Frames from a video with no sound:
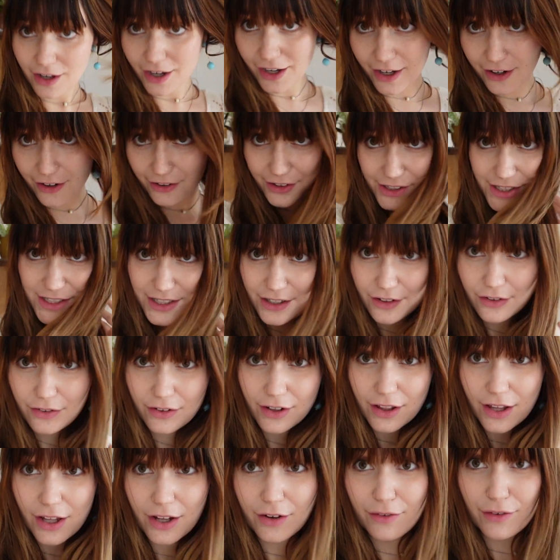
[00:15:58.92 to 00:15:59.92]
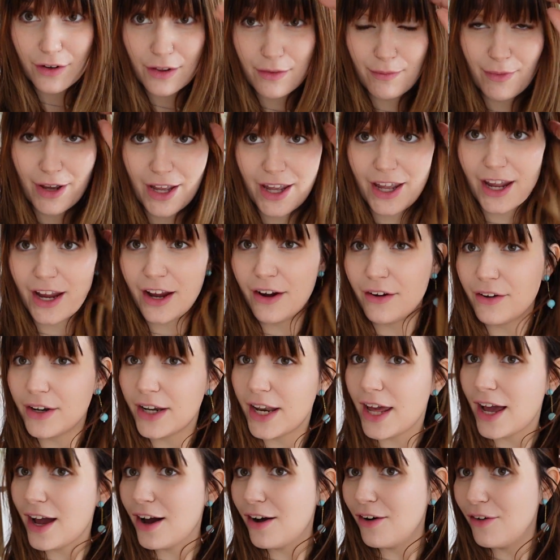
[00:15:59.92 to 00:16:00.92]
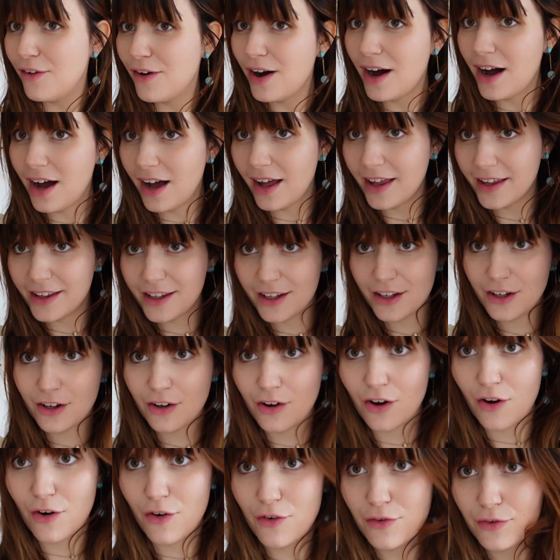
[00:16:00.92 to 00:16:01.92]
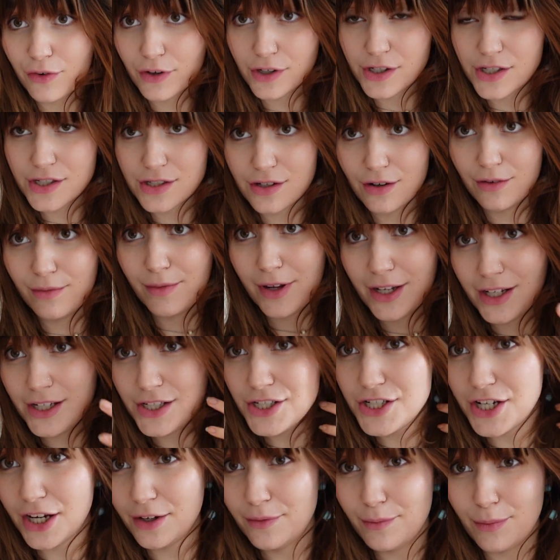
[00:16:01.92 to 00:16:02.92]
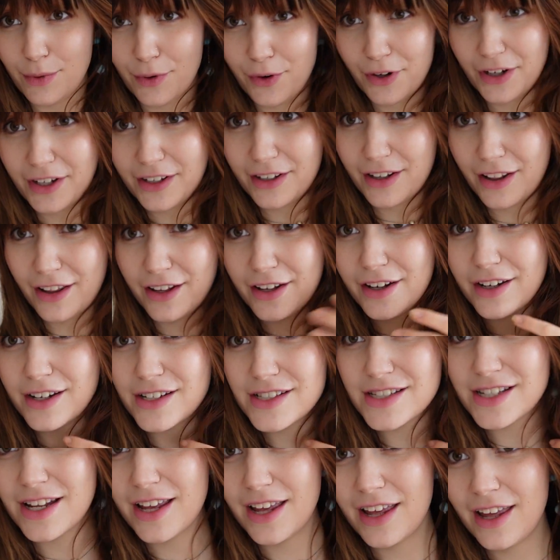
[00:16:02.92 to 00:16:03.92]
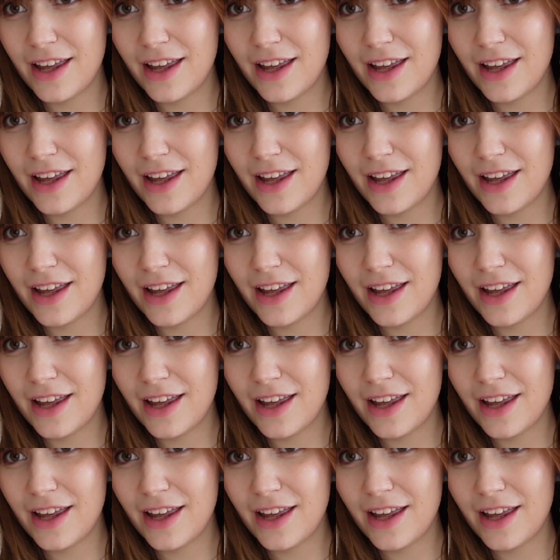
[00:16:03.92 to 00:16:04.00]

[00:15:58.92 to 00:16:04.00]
I honestly feel like with my hair now, I can go for so many Jane Birkin looks